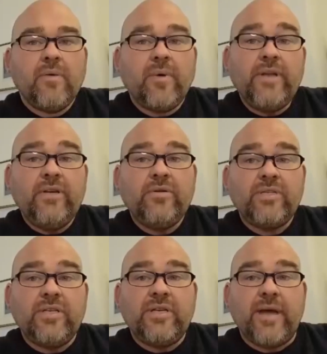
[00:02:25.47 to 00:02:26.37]
When
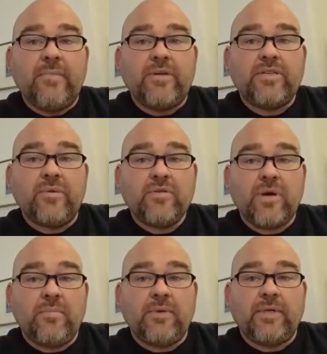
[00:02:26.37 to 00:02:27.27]
using DMSO
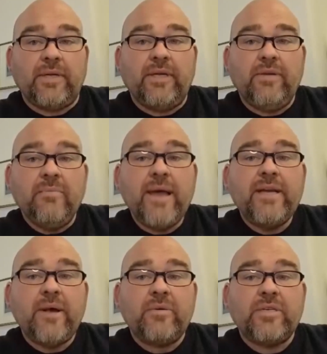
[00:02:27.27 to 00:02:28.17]
topically, you may
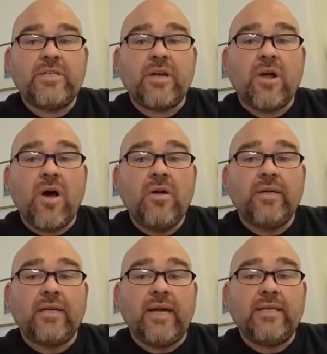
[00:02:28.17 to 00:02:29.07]
notice a
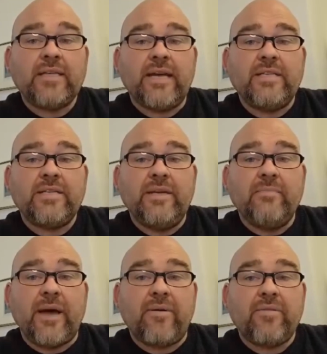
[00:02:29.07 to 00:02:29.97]
garlic-like taste in your
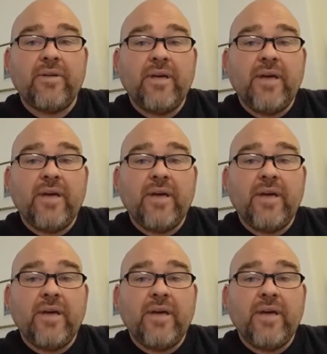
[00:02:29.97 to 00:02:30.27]
mouth